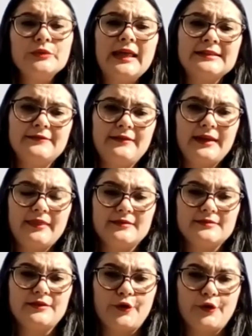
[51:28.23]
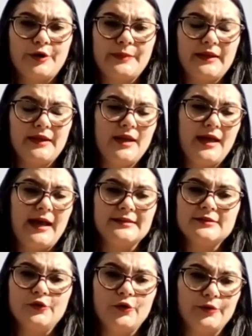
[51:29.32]
activate this therapy
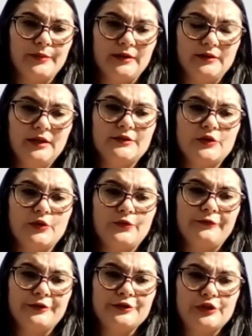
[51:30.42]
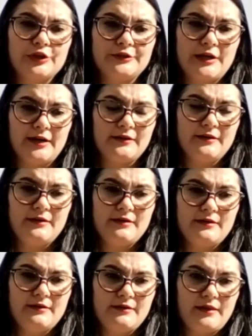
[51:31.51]
as normal. So first you conduct
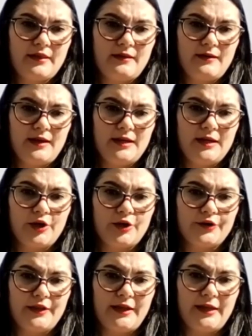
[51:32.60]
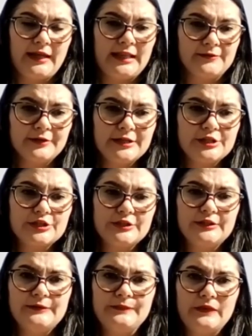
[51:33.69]
in here the
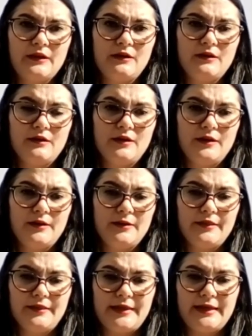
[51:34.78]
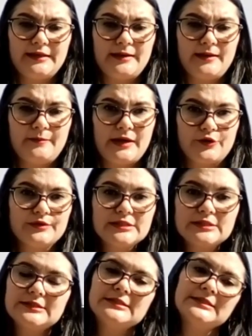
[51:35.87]
calibration, then the
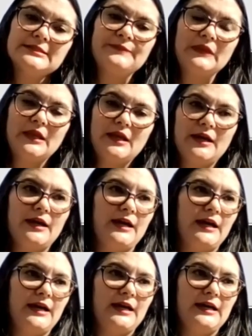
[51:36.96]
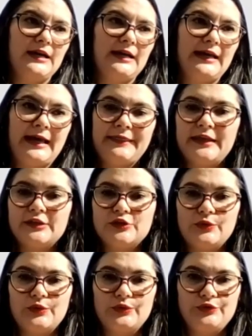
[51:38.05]
bioresonance, and then
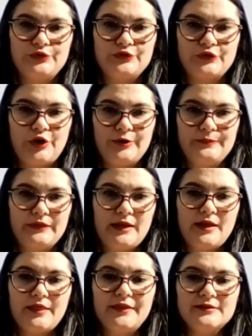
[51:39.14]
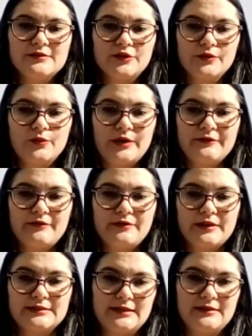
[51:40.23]
you start. These are one of the
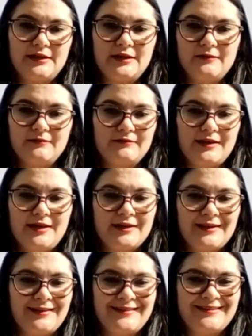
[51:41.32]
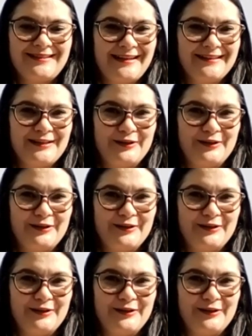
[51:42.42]
things that it takes a